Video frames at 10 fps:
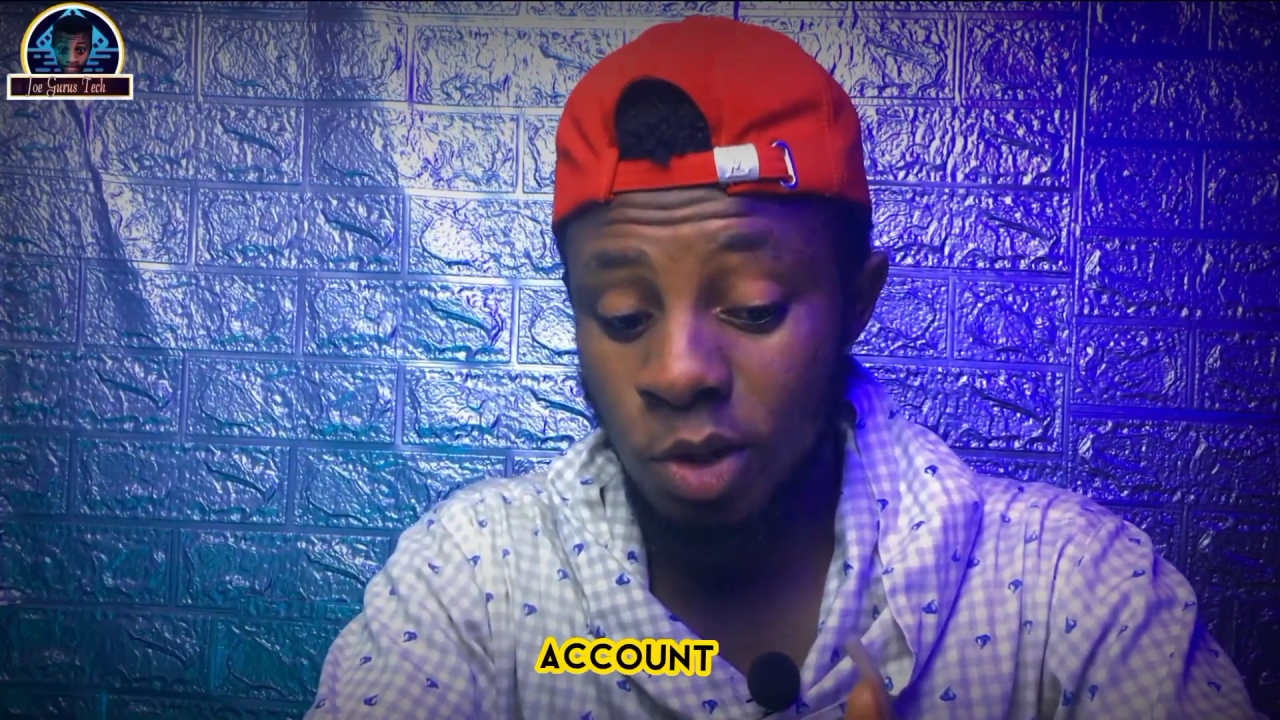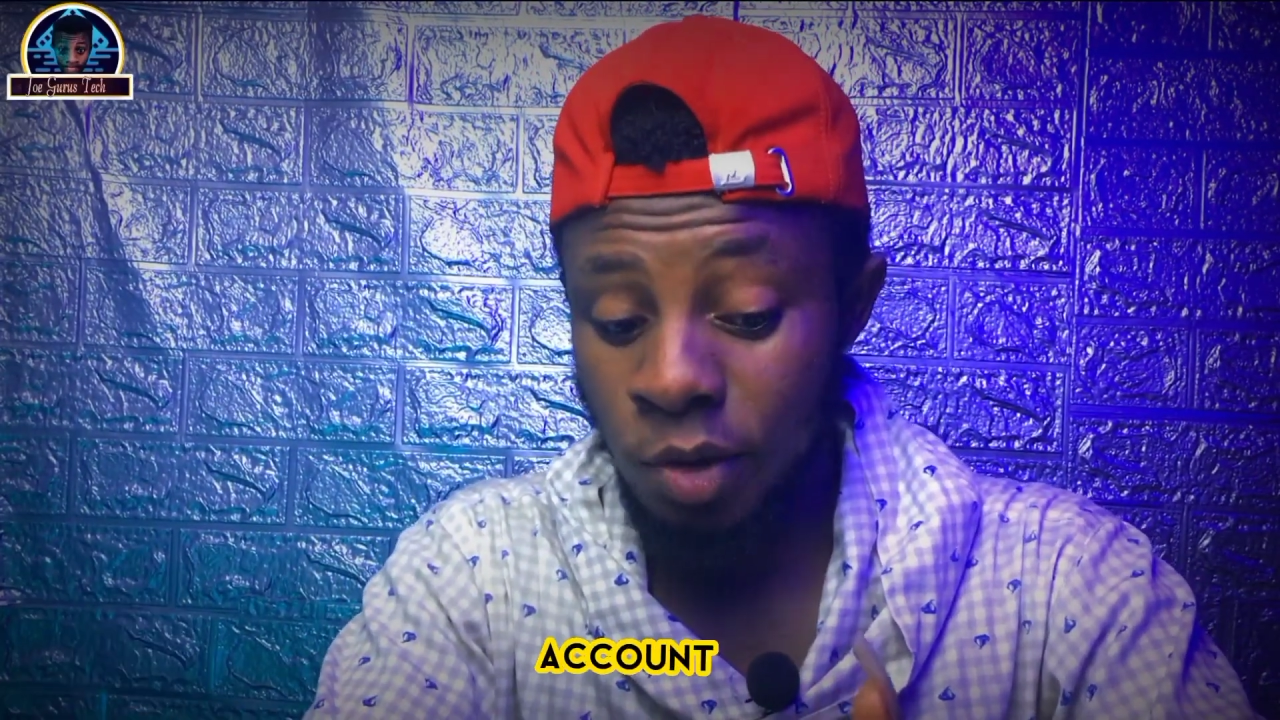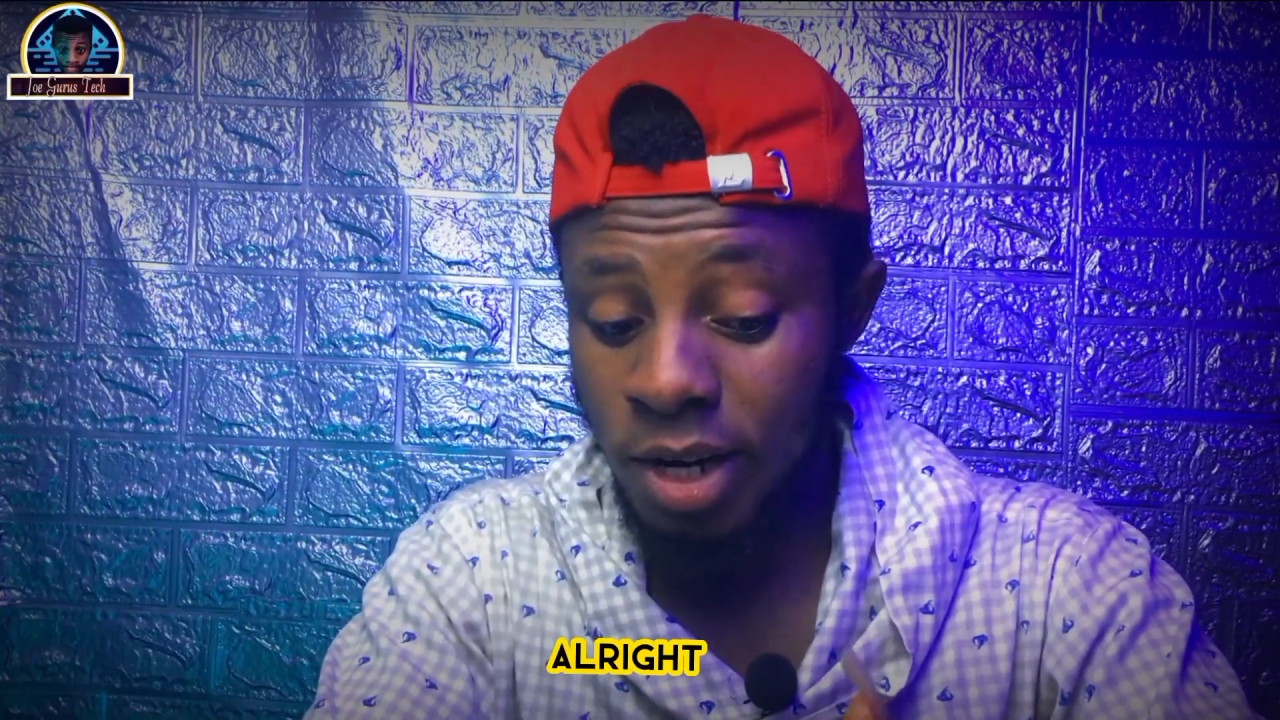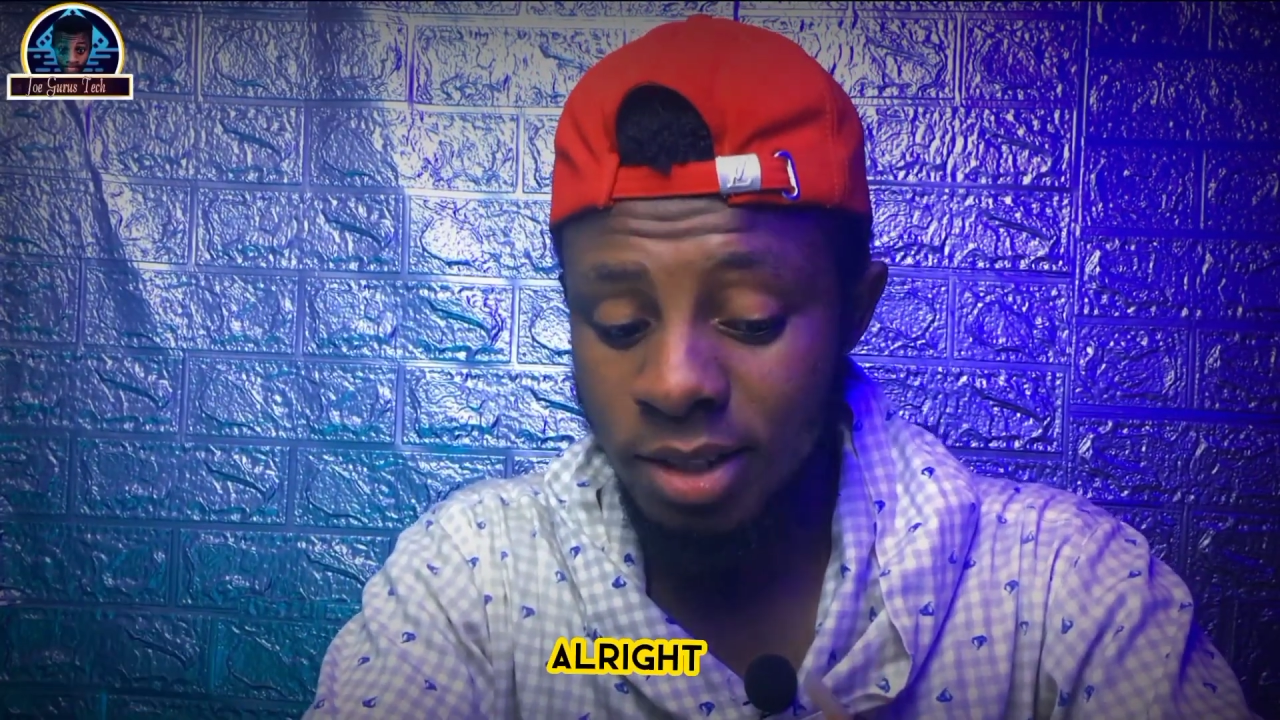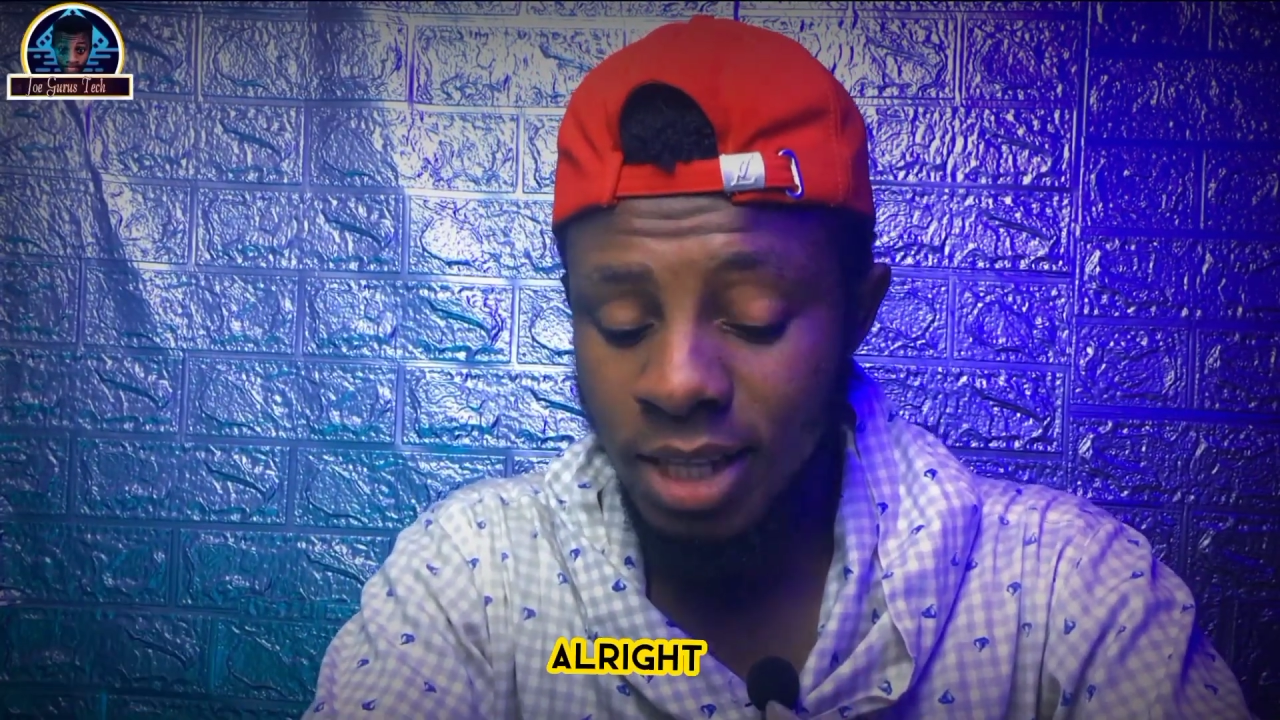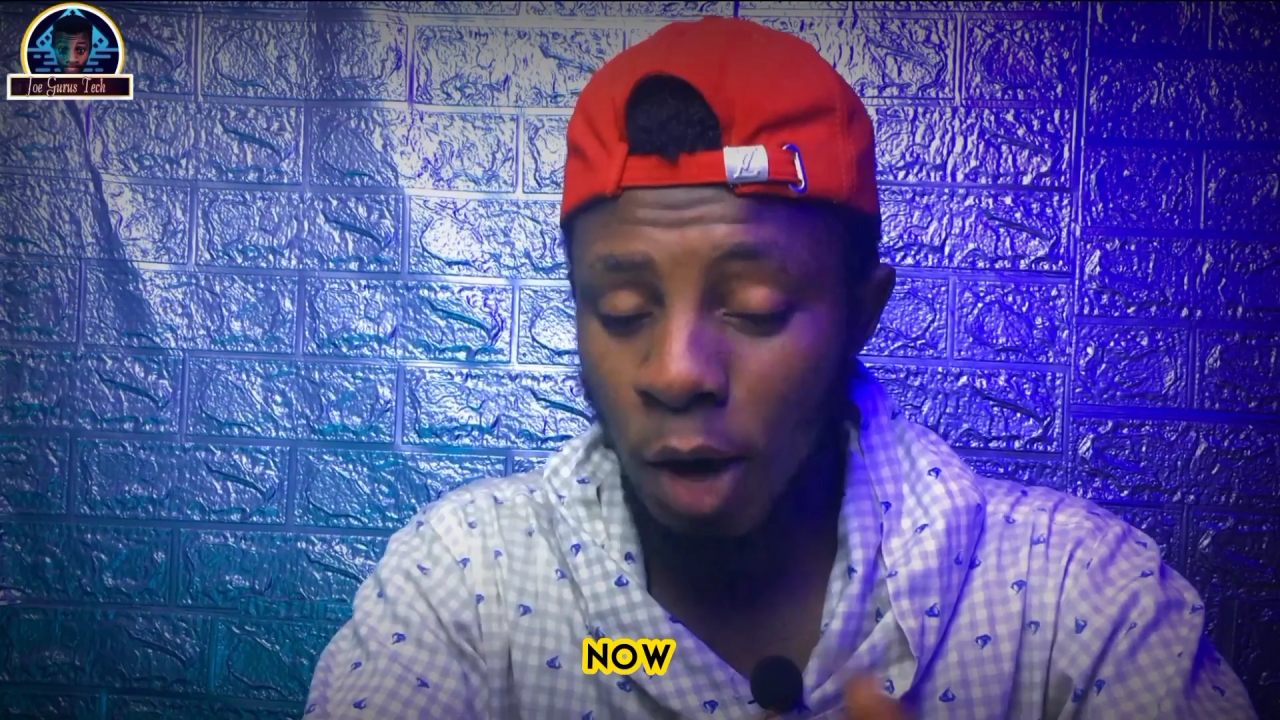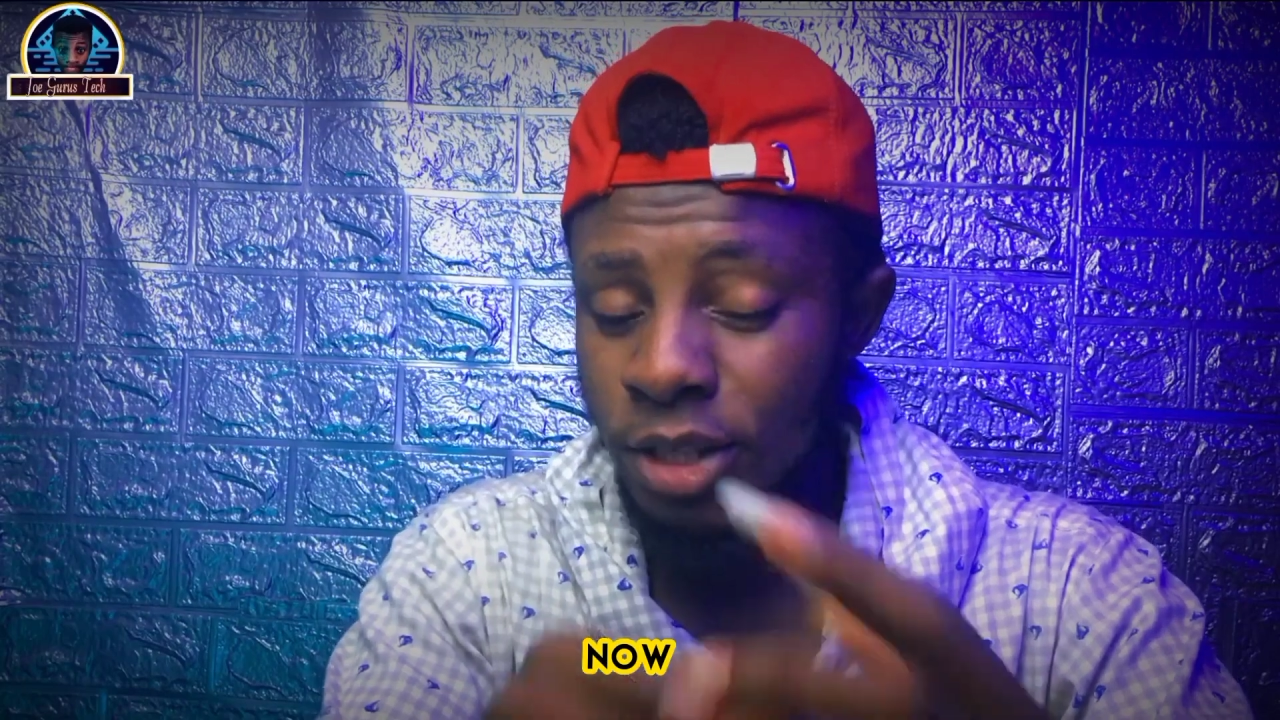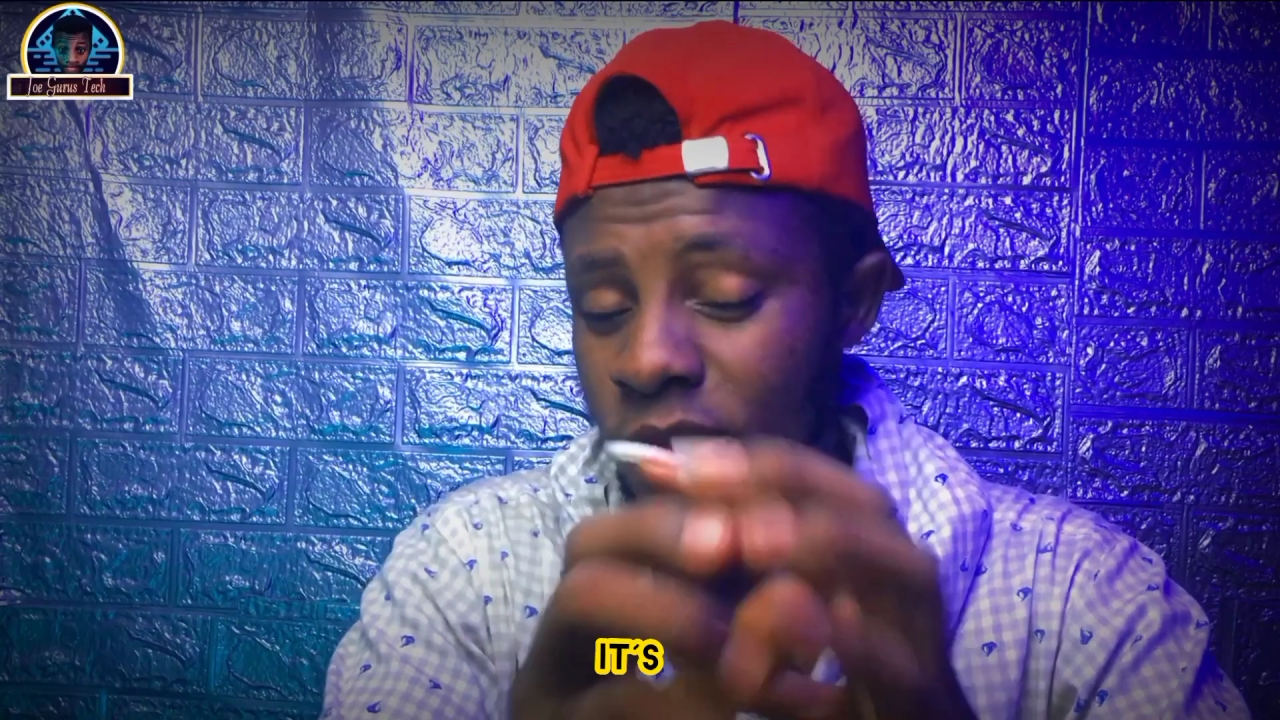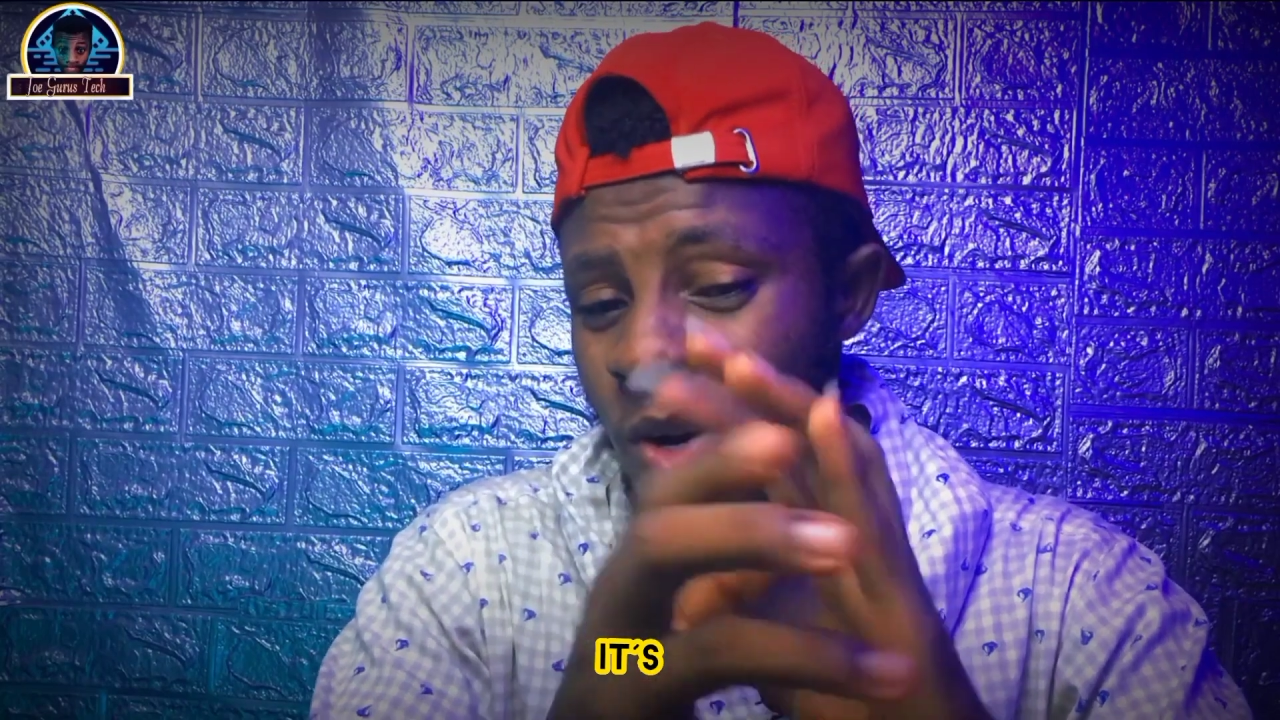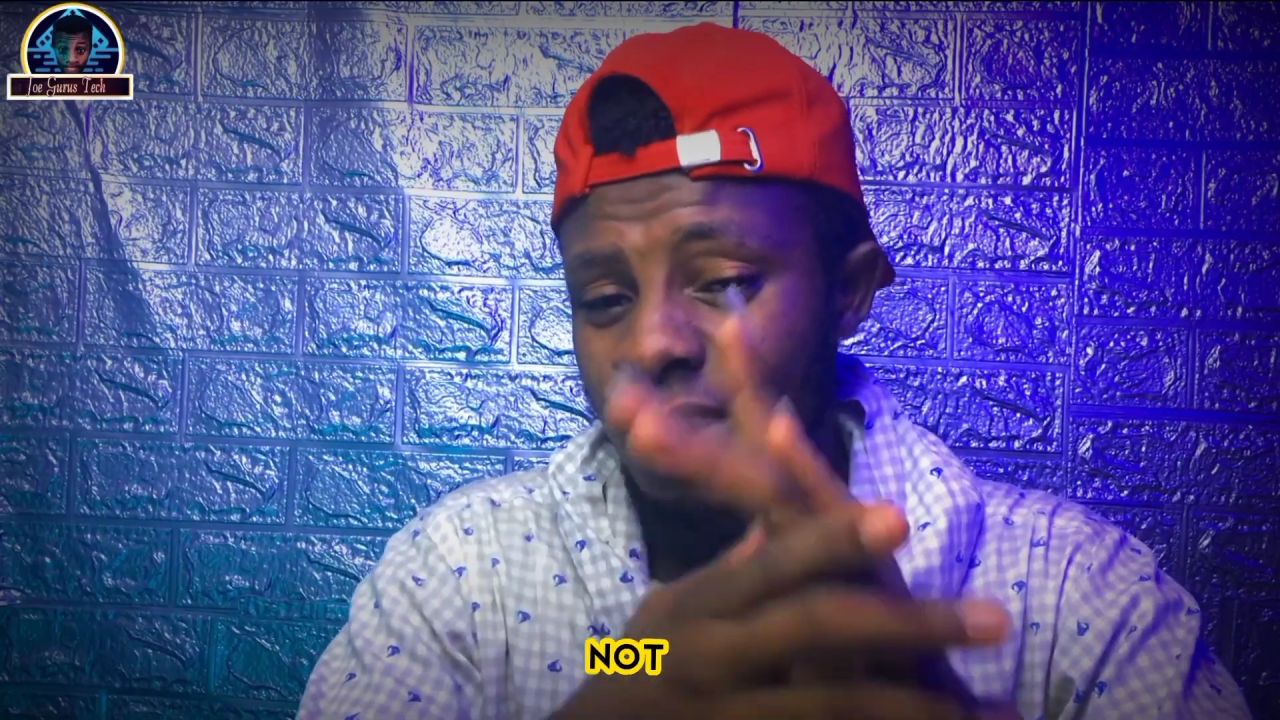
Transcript: all right now it's not